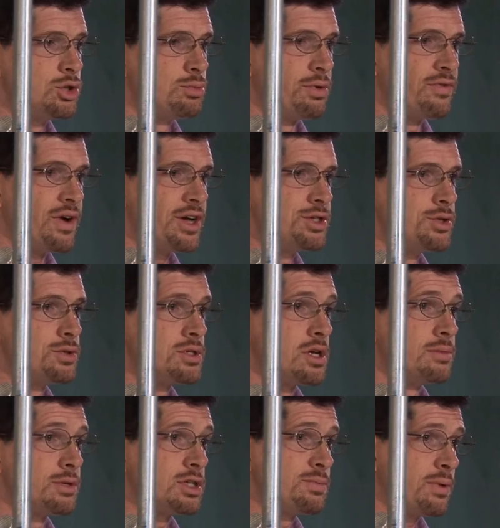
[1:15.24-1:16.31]
provide you
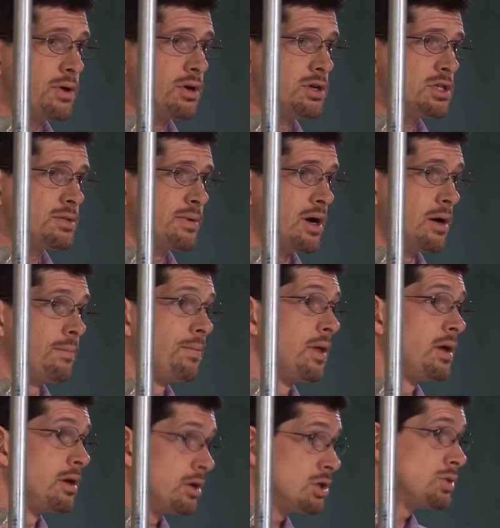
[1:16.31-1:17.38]
some experience about
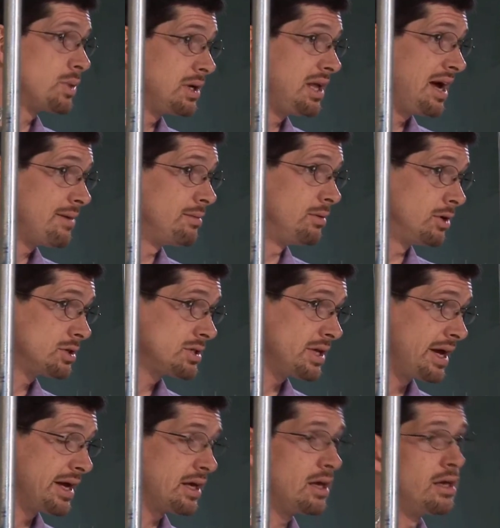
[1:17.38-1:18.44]
here's what a lab looks
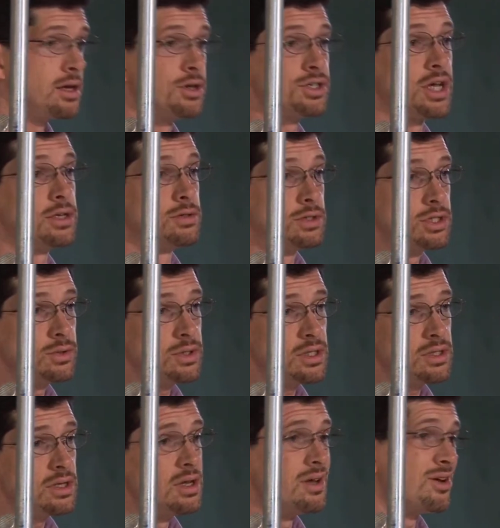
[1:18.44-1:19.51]
like, here's how you do
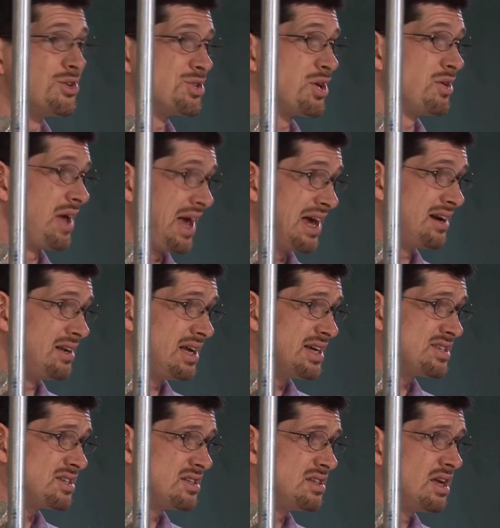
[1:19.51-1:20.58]
it, here's how you
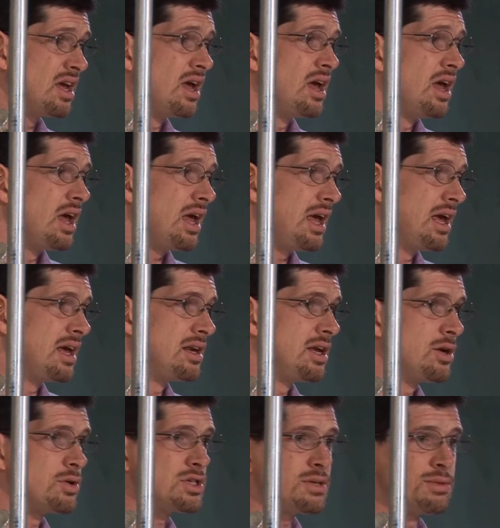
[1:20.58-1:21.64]
analyze it, and
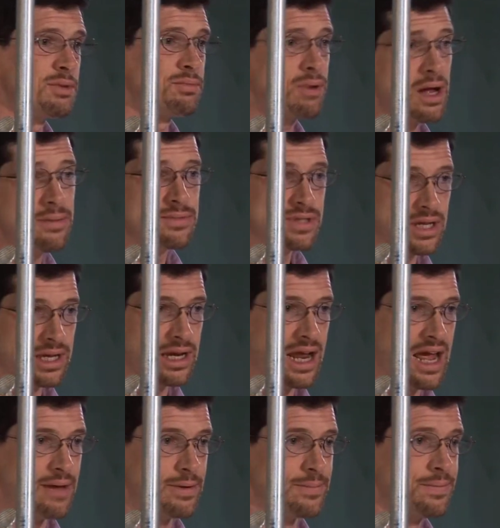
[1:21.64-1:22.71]
here are some of the problems that can
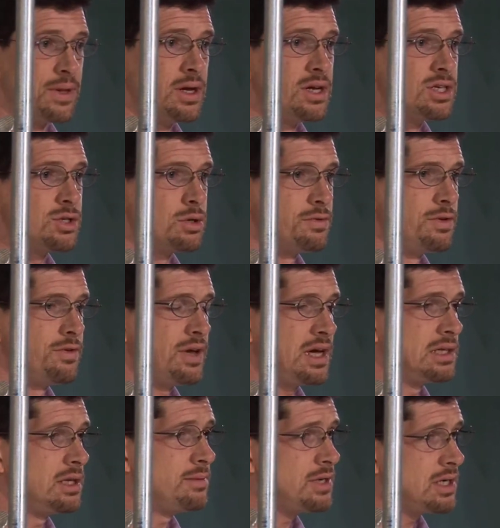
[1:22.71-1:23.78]
happen. So if you've
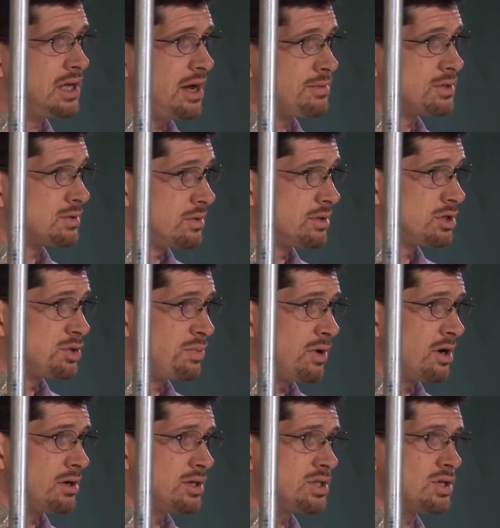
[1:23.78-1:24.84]
had limited laboratory
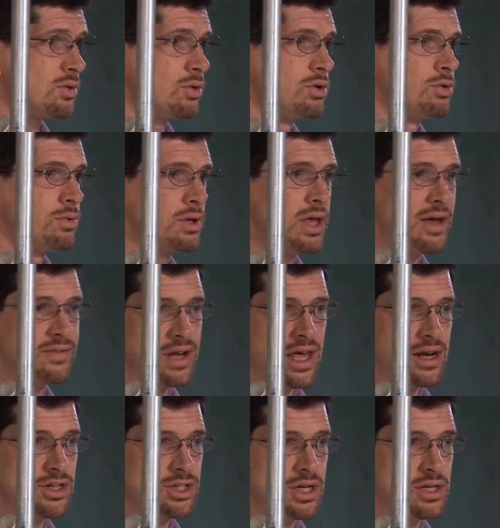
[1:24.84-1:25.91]
experience or you really haven't
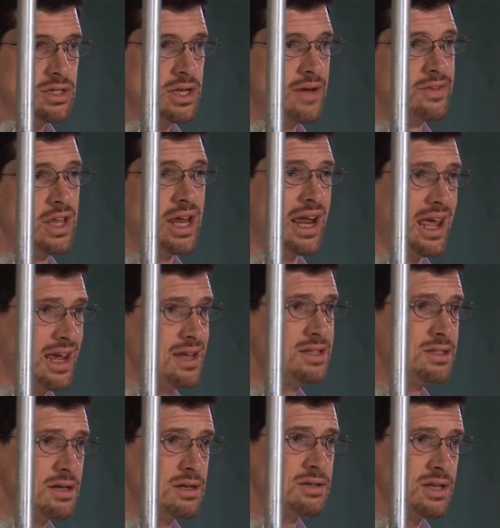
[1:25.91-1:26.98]
had a chance to have a lot of
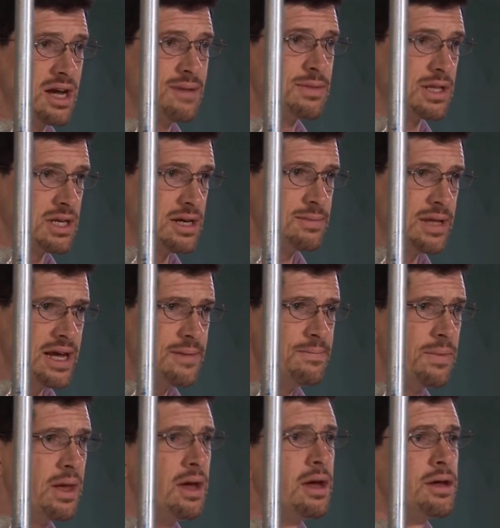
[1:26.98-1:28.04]
hands-on time in the chem lab,
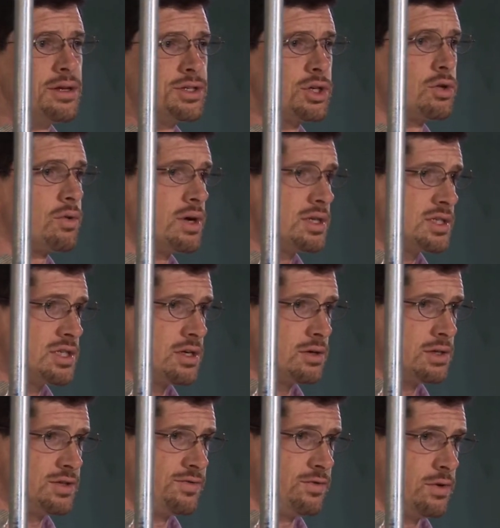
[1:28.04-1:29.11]
it's a great
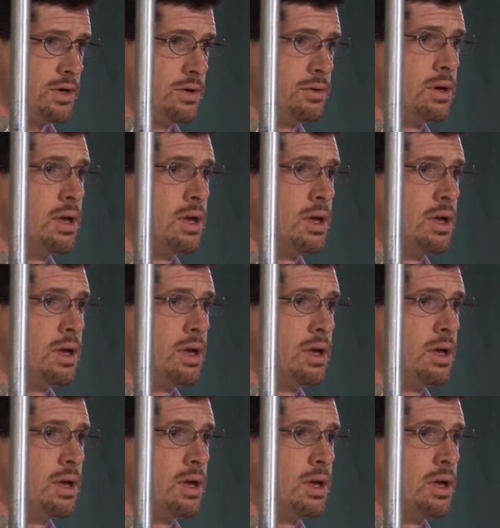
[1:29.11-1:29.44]
series for you.